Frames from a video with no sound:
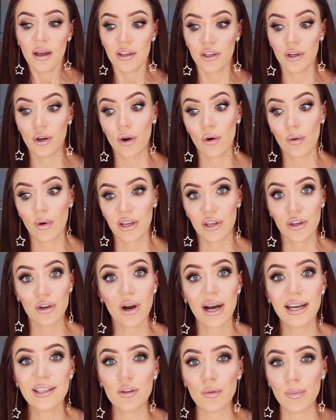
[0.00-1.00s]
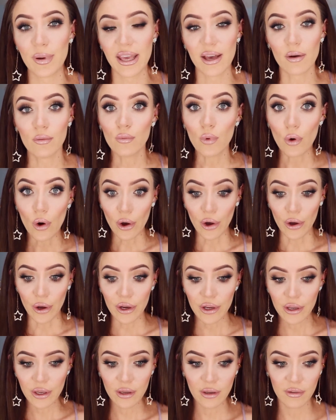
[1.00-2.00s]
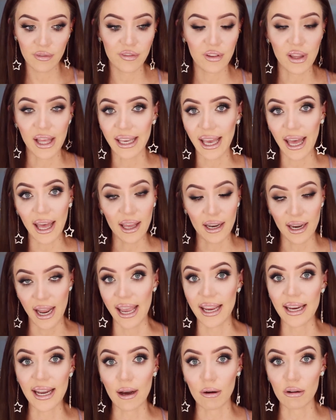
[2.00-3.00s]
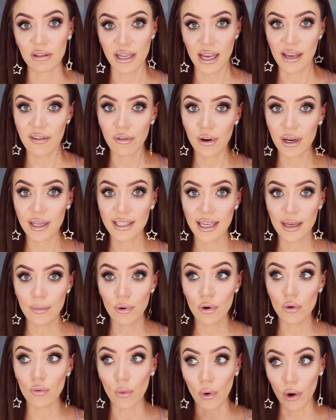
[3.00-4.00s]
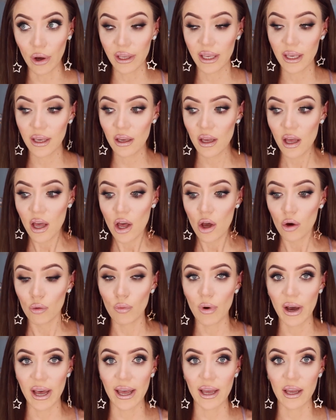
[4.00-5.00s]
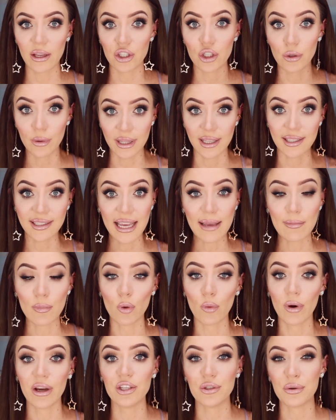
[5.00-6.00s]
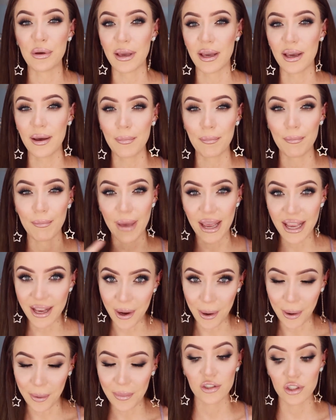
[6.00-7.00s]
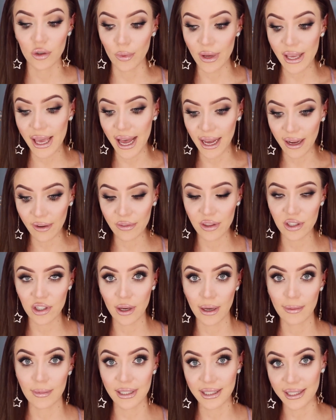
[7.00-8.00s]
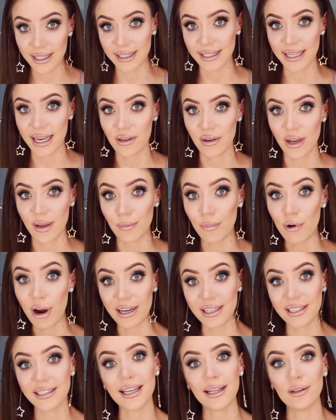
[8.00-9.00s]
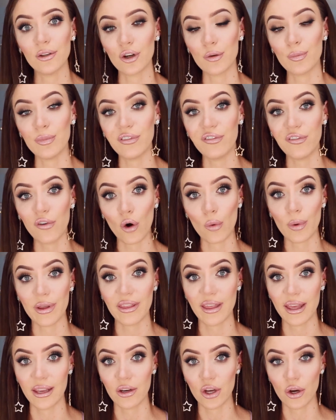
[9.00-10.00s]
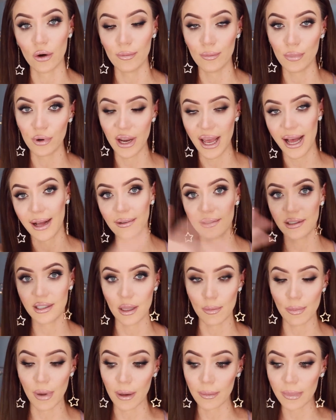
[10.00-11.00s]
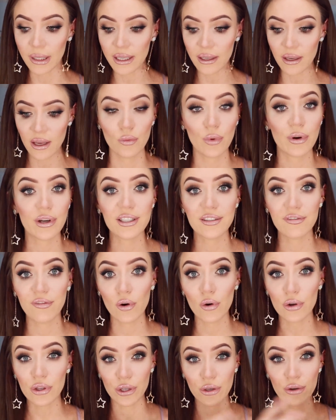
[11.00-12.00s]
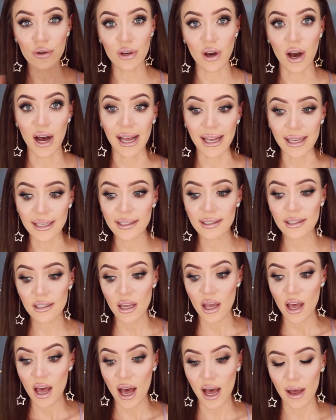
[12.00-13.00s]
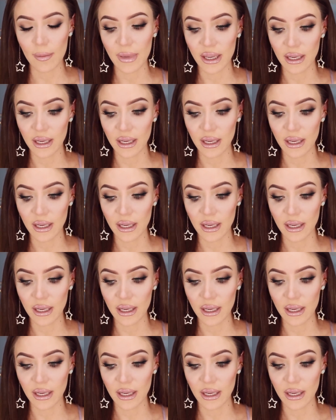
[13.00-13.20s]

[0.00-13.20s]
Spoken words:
you know, when you guys will be at work for like an 8-hour day, for example, working, we're doing the same, but we're doing makeup. So we have the time to sit down and practice that look before we then go and put it out to the public. Whereas for you guys, I